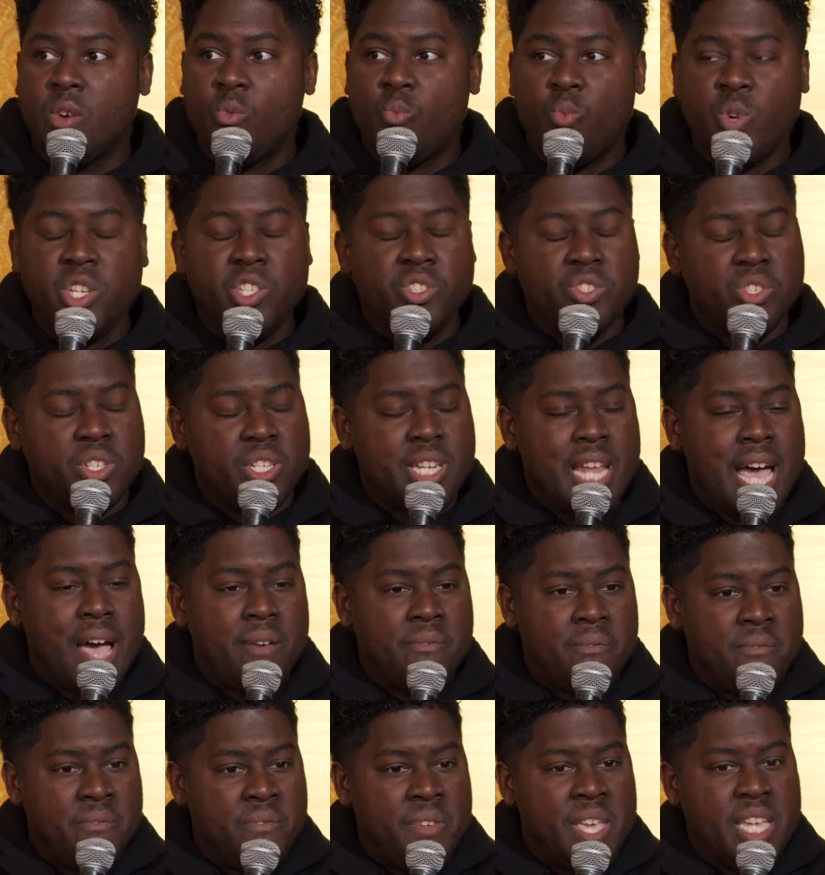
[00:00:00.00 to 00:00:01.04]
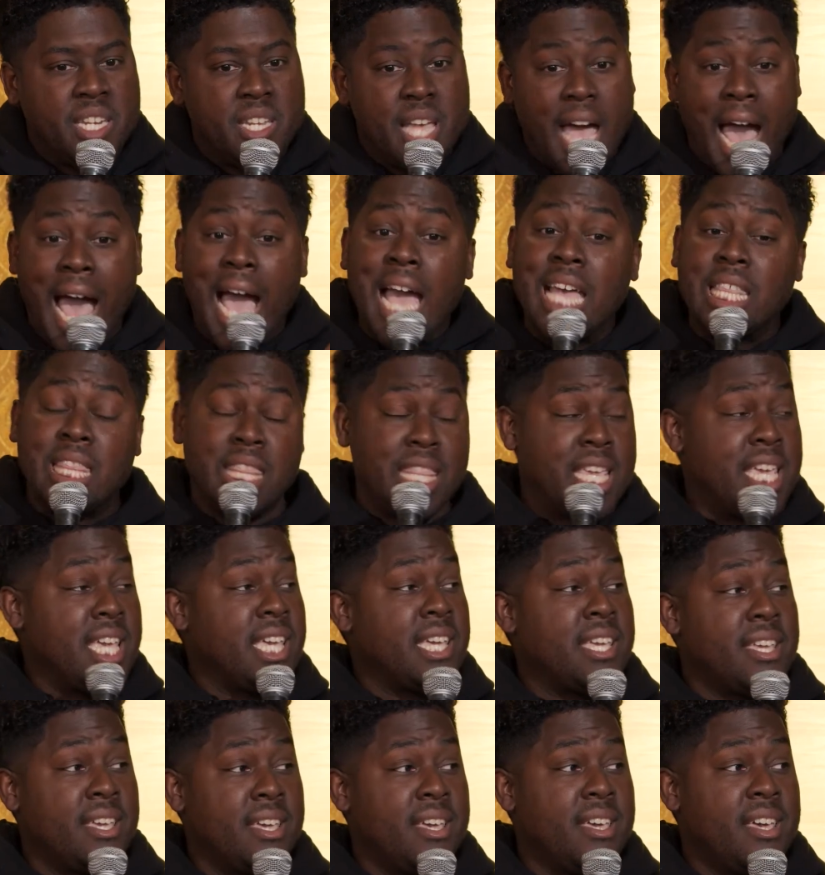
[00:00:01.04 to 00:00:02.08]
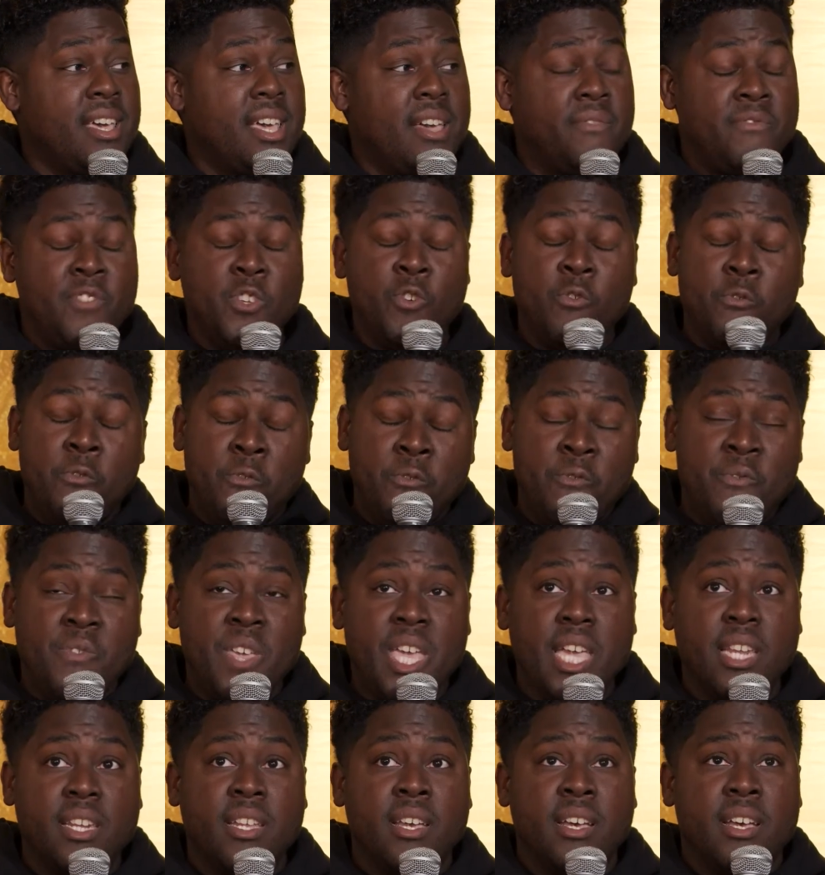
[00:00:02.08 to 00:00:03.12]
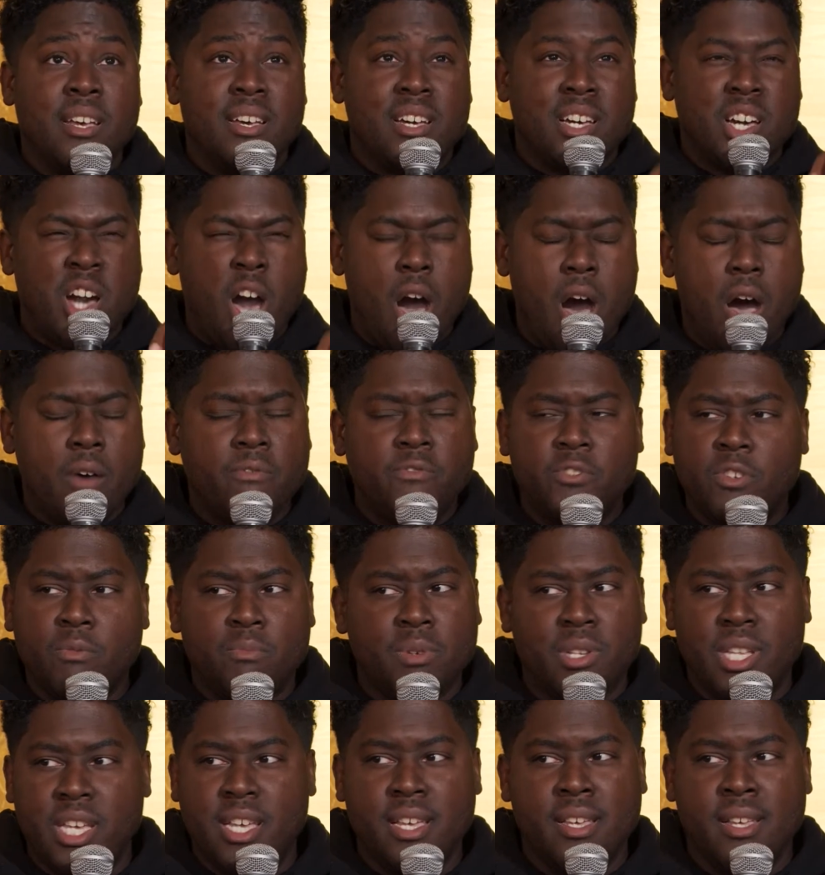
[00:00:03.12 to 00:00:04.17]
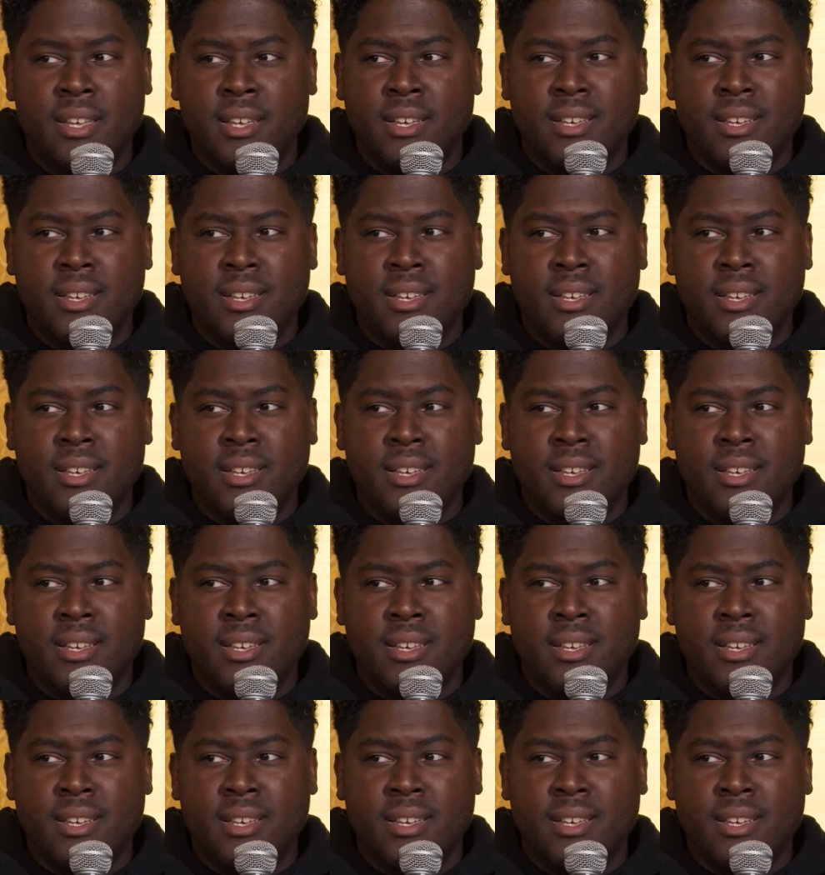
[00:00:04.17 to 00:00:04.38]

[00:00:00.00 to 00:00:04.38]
We should not fit. I think if you fit comfortably